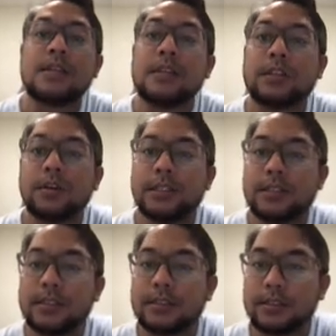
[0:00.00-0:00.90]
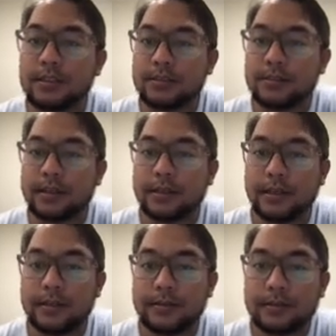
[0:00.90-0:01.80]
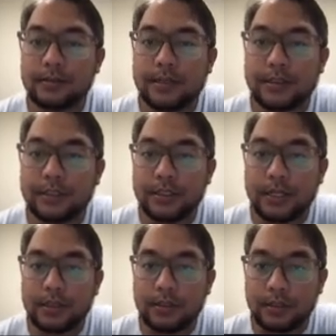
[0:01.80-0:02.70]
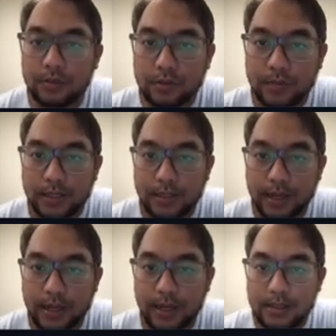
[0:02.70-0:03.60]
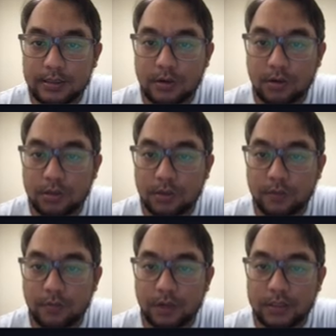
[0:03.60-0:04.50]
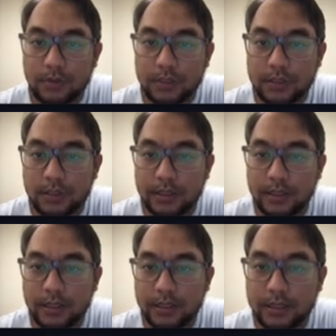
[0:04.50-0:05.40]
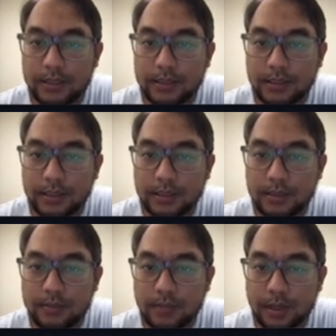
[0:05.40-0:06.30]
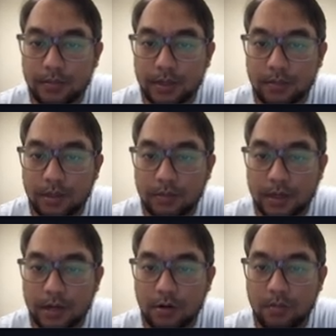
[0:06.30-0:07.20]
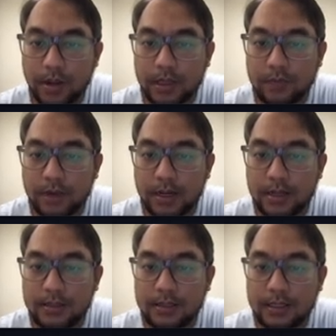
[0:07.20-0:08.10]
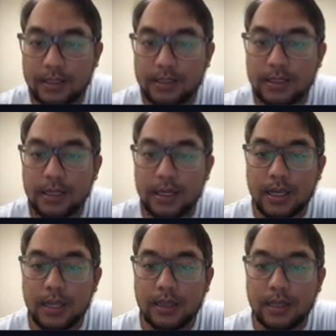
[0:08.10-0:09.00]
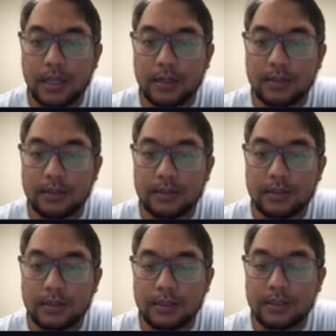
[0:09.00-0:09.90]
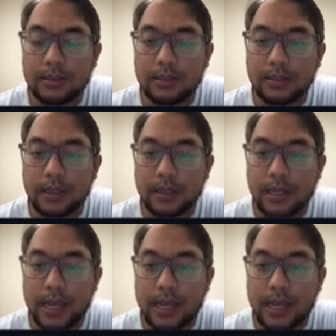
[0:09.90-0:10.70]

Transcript: So this is the search strategy that used by the AI. So optimal expression in ADAC, blah blah blah blah, comparative analysis, and then they